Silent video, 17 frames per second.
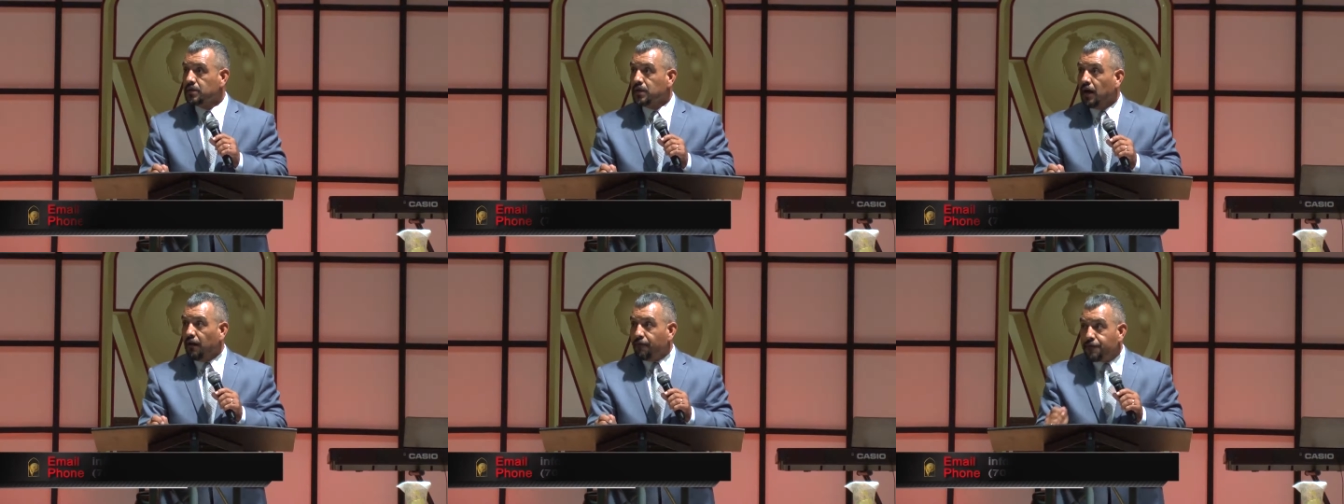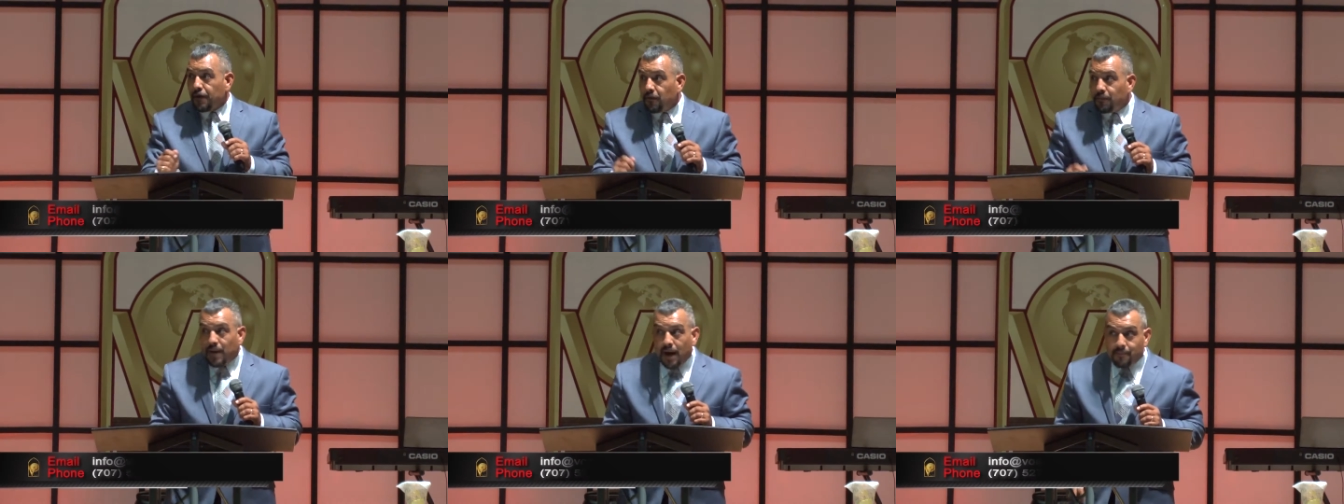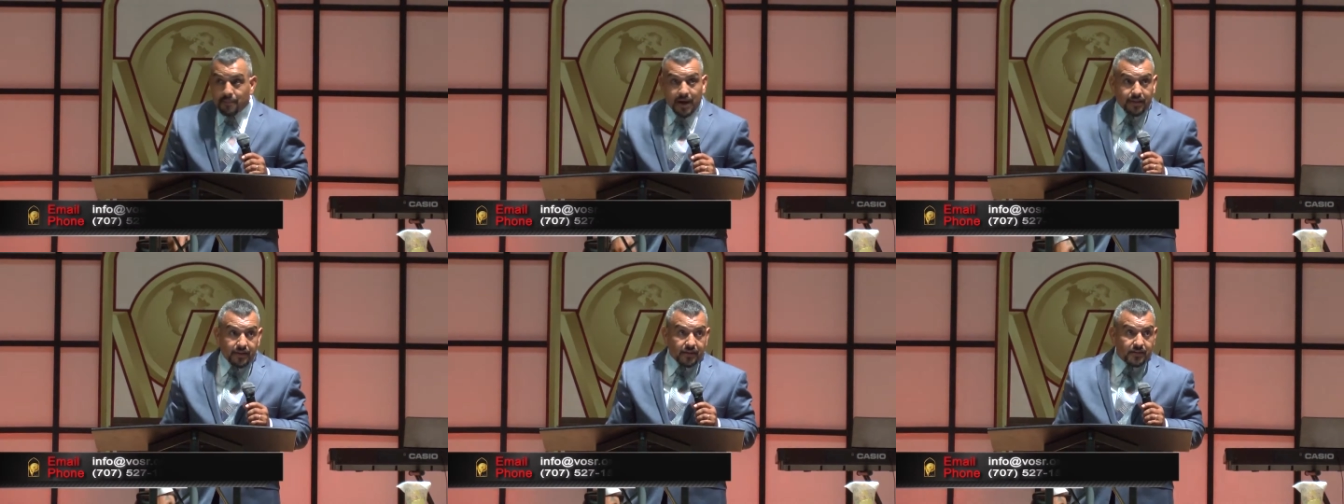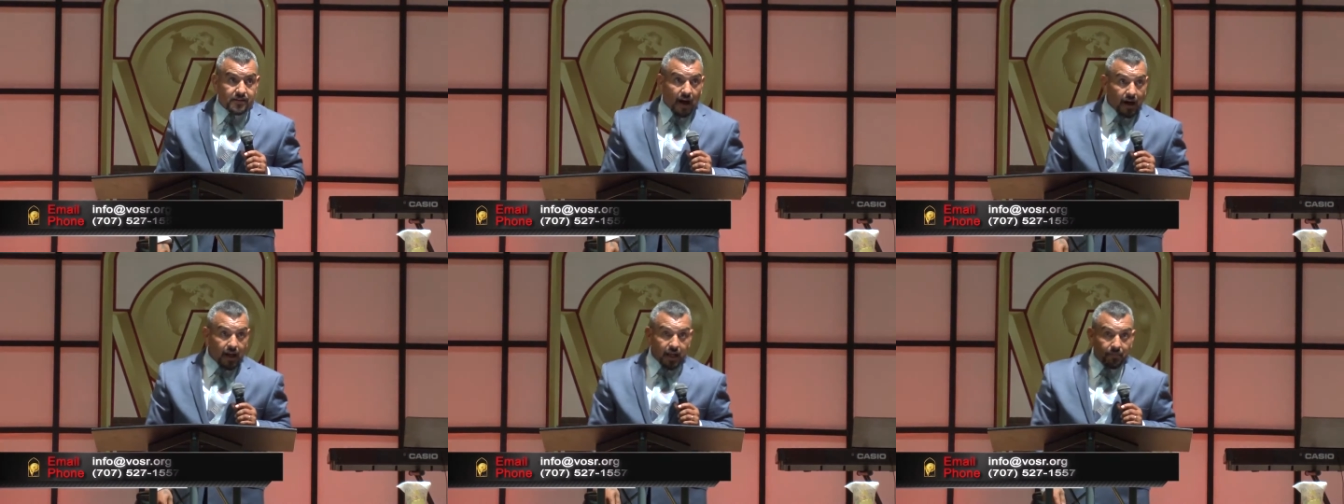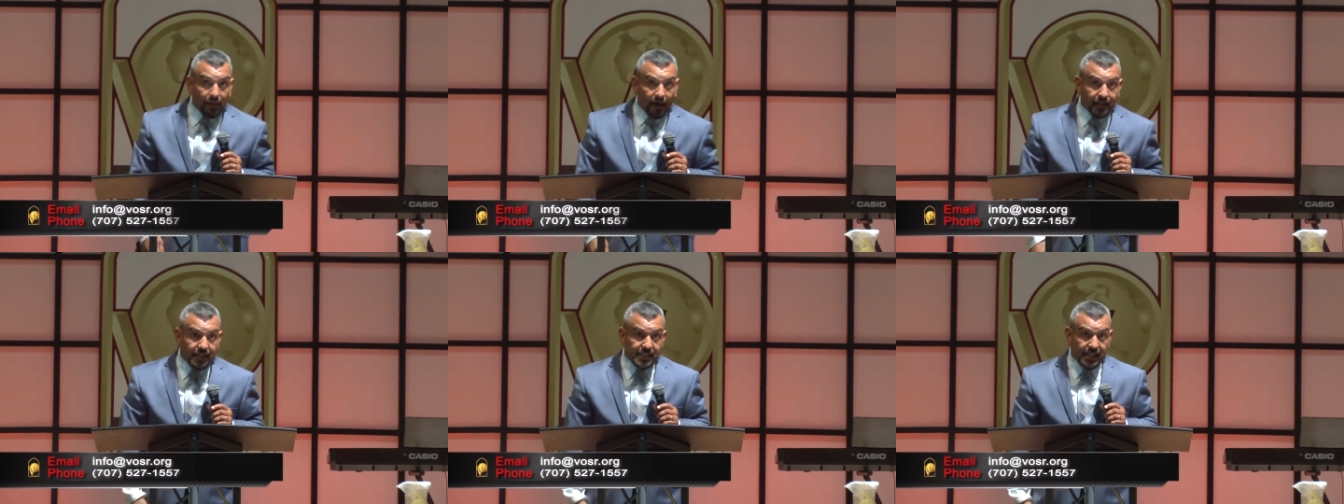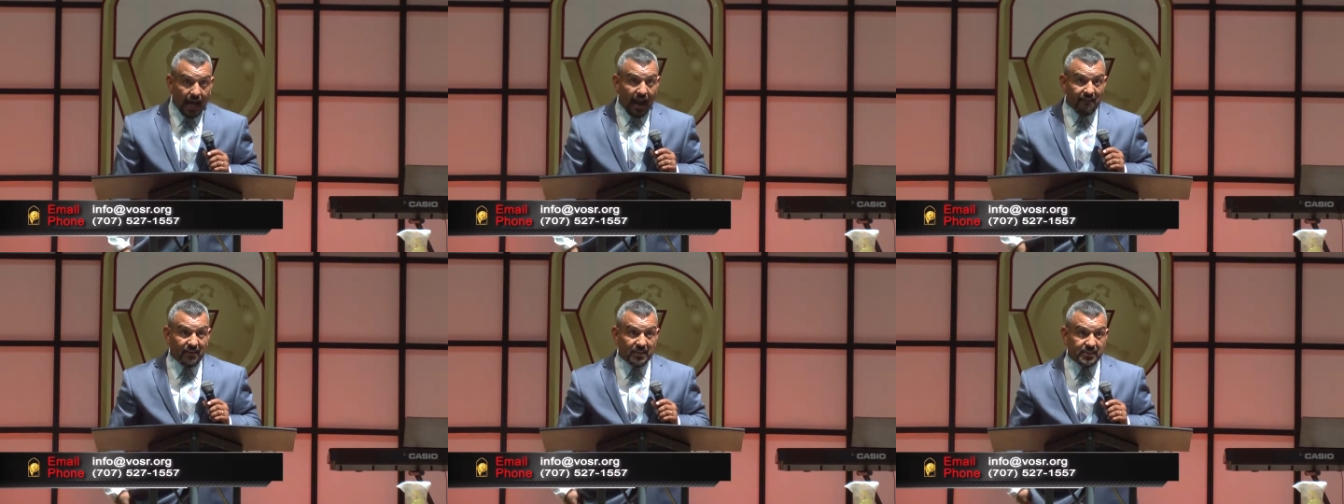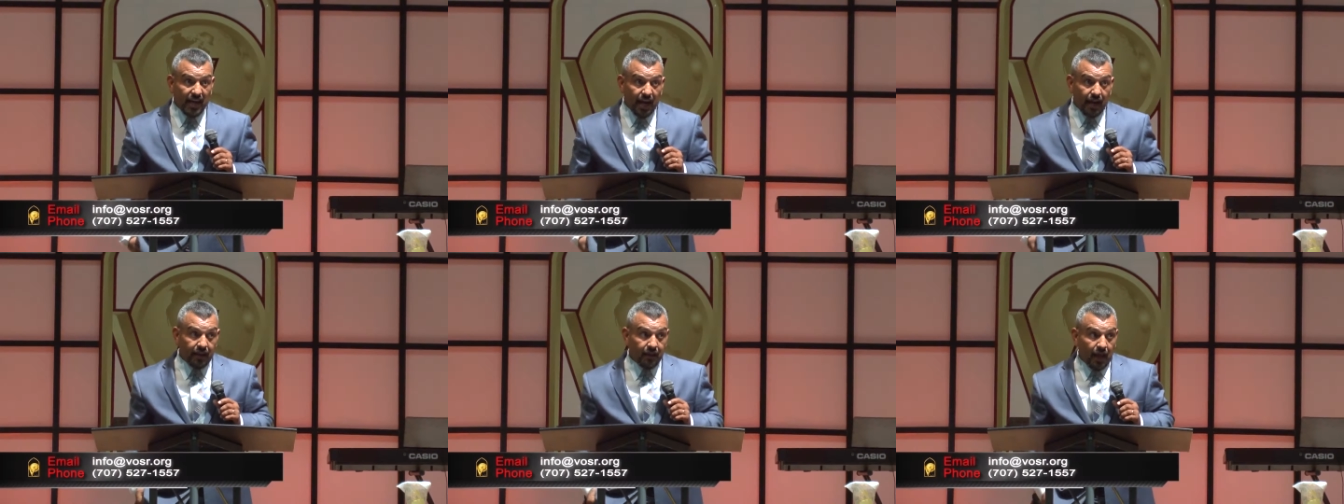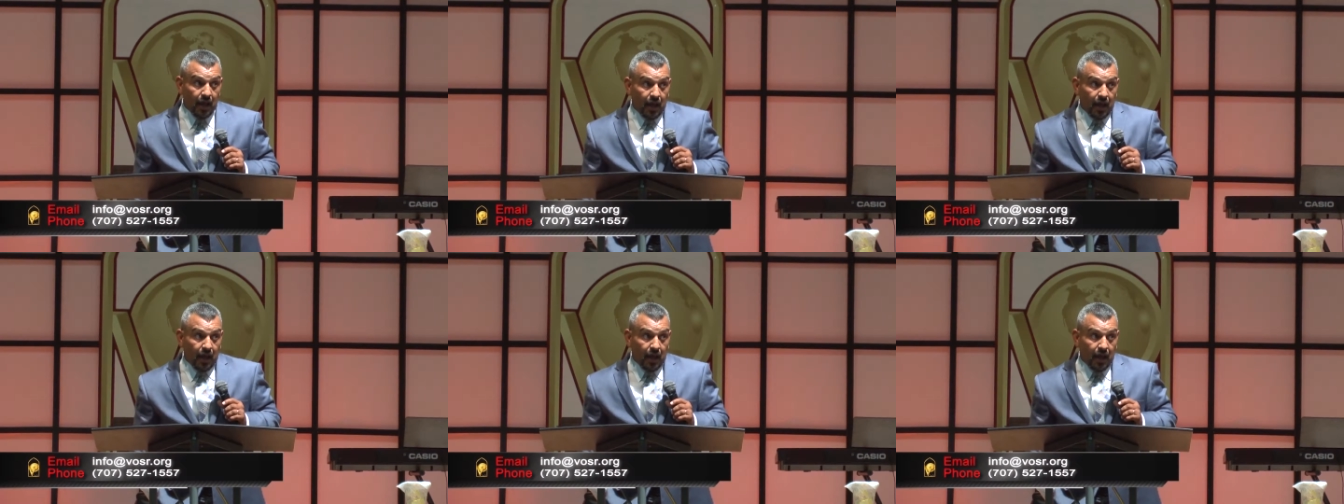I feel bad, man. They're talking about this. I haven't tithe.